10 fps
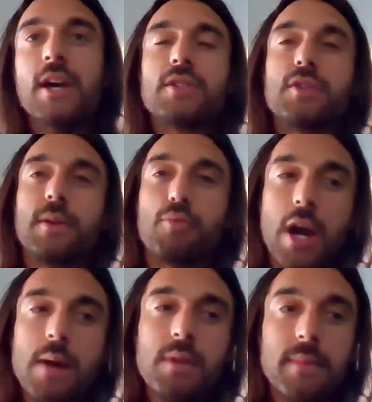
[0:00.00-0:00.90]
So the
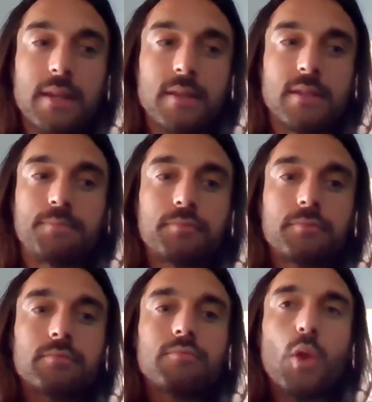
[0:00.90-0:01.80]
problem is,
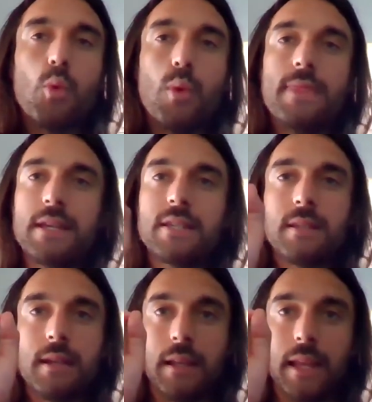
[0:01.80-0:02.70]
when
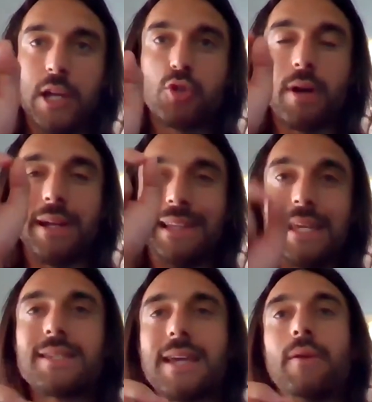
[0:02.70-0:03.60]
this electron
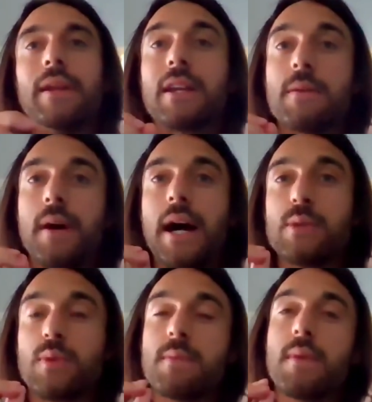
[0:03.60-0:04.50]
leaks out and
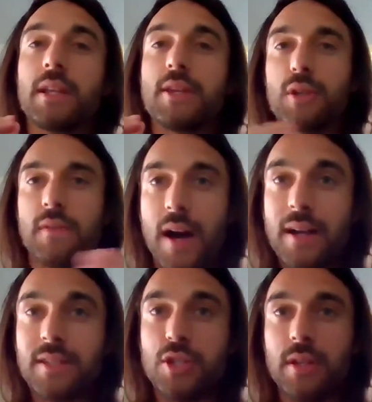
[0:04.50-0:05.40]
combines with a molecule of
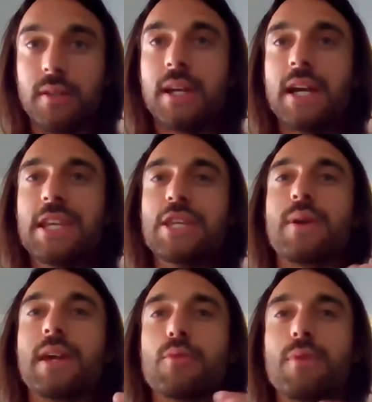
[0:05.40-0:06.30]
oxygen, you
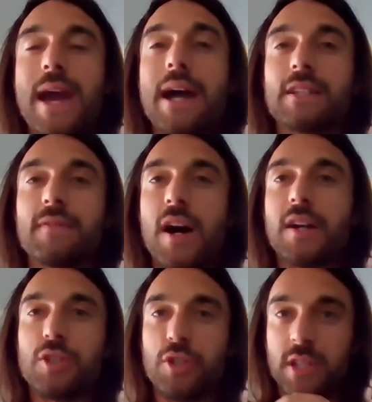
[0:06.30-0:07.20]
get a reactive
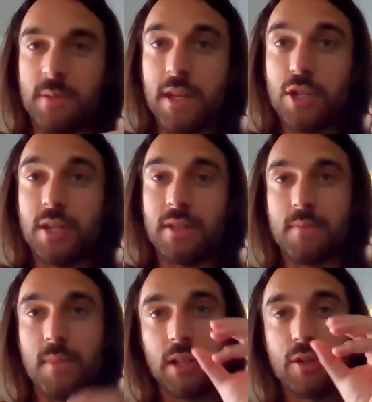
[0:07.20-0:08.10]
oxygen species, a
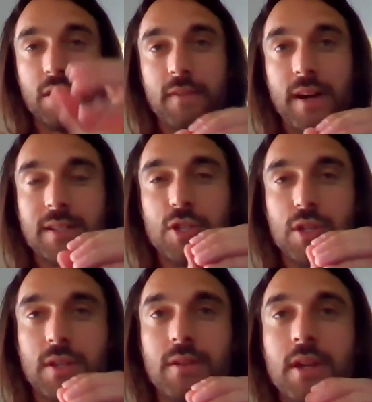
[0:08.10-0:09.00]
molecule of
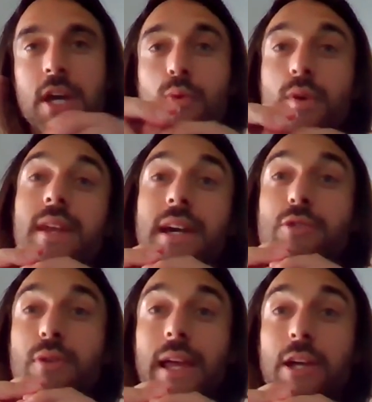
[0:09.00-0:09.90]
oxygen with an
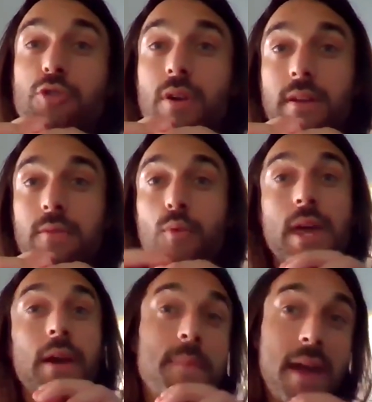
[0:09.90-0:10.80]
extra electron
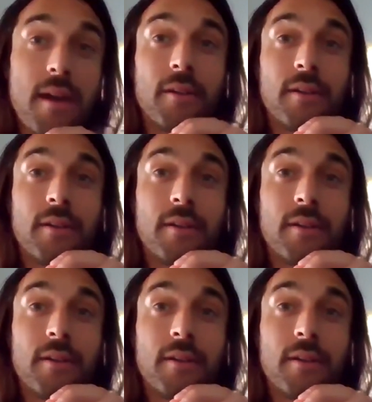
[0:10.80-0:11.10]
without a pair.